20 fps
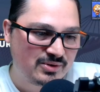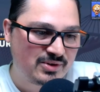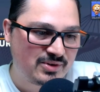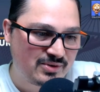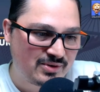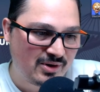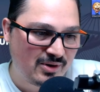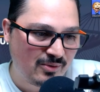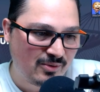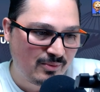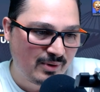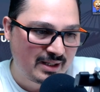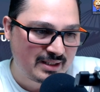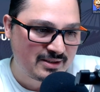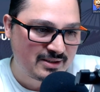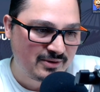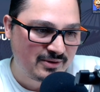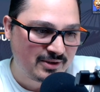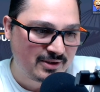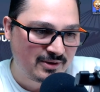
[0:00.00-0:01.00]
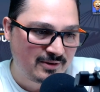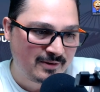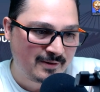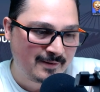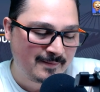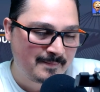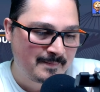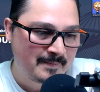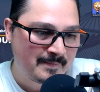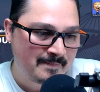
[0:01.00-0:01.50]
to know what's going on.
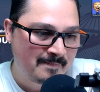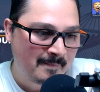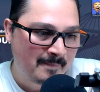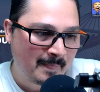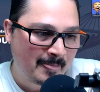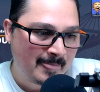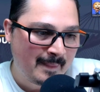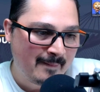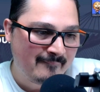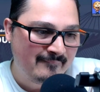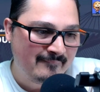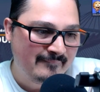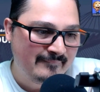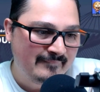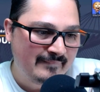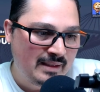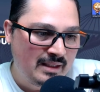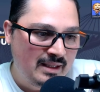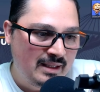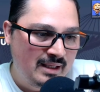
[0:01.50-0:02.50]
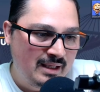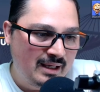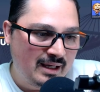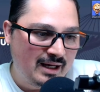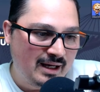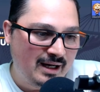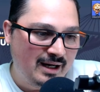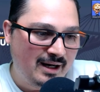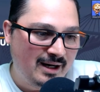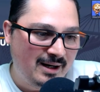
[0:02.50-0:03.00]
Yeah.
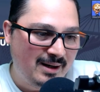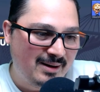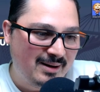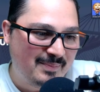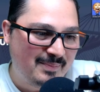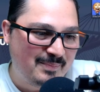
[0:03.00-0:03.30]
Uh,